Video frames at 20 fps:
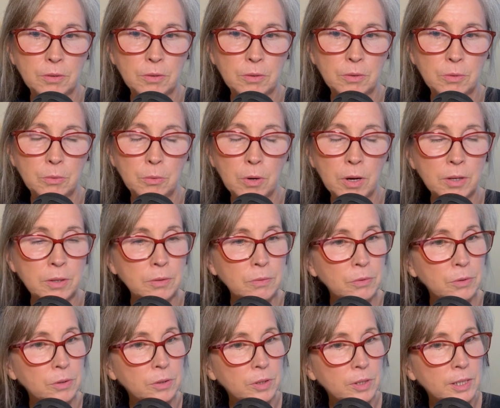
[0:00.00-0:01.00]
One
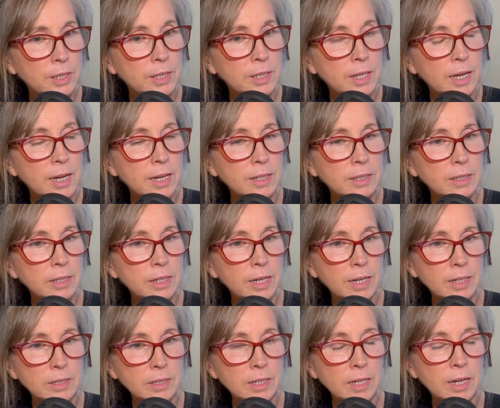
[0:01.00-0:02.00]
full inhale and
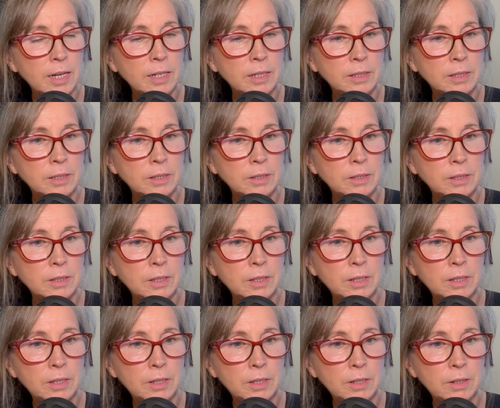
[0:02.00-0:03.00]
exhale
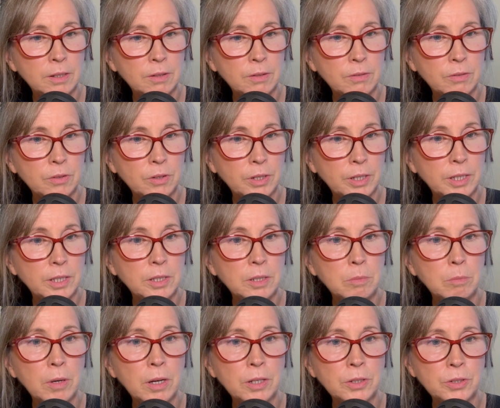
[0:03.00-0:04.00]
for each
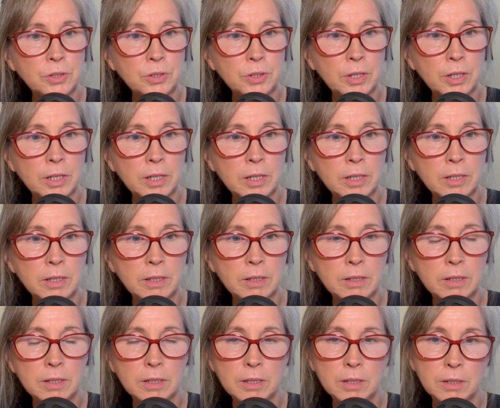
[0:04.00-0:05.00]
mantra,
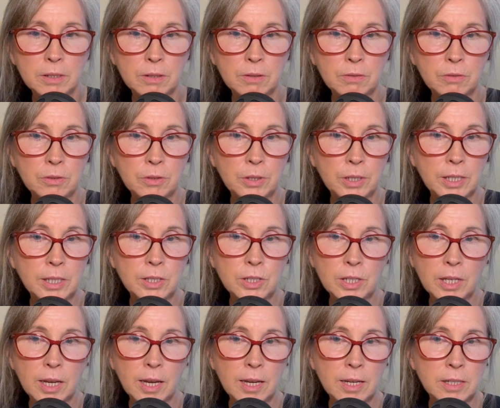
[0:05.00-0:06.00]
for each
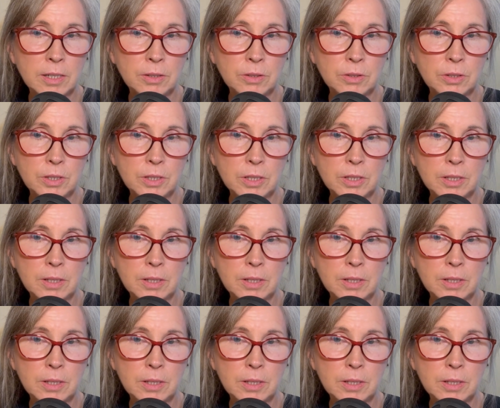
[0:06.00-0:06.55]
count.